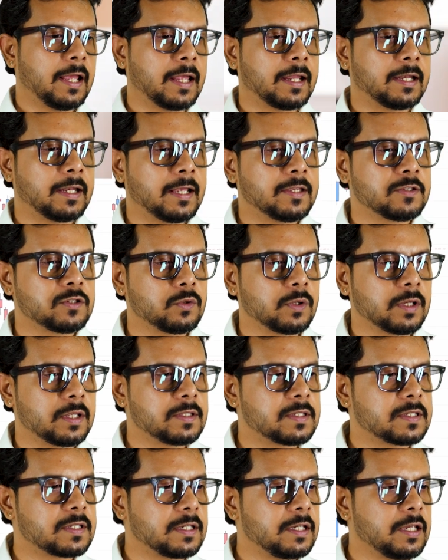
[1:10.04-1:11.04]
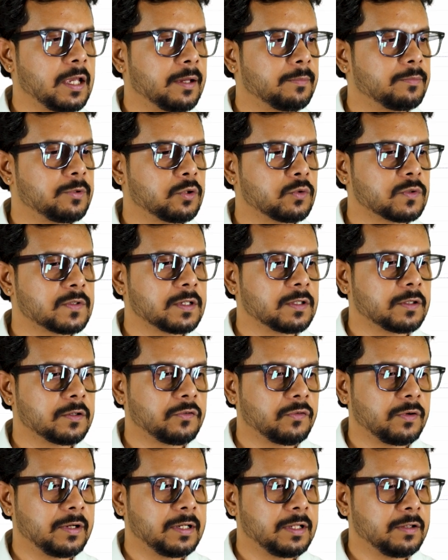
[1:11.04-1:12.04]
and as you can see, I'm using the
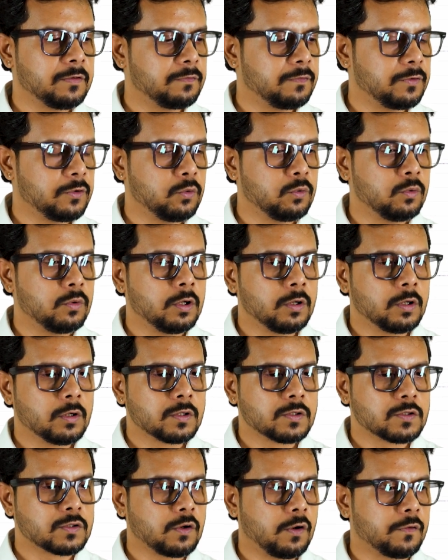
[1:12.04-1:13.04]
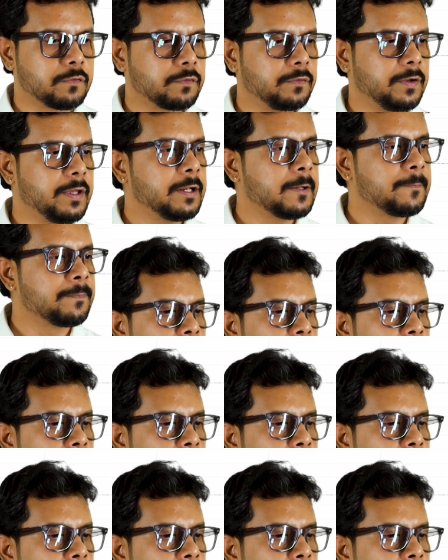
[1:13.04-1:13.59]
TradingView software.